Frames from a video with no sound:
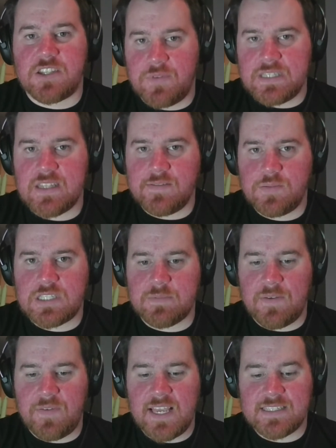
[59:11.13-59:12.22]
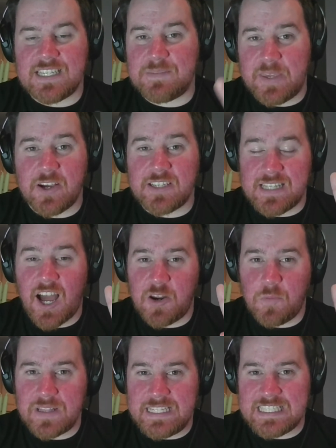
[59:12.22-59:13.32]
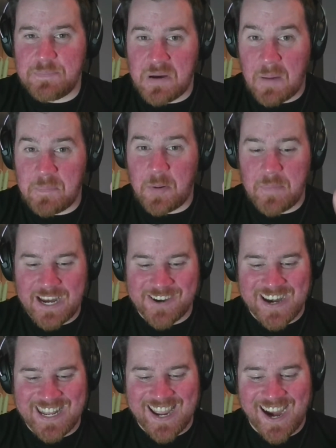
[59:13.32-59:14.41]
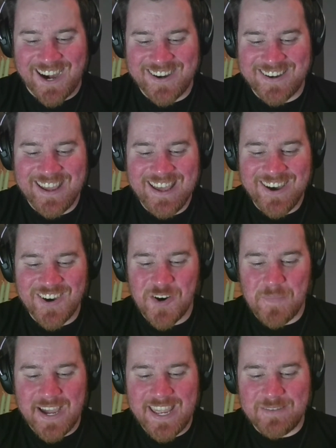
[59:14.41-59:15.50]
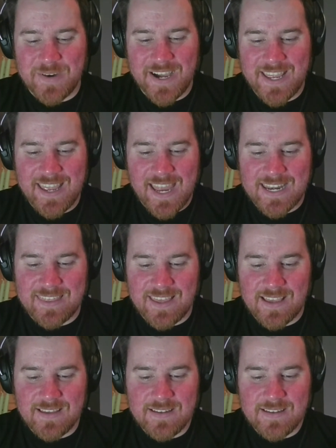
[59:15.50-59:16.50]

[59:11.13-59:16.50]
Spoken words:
reason I've switched to my face is because I don't want this to pop up my credit card or my anything.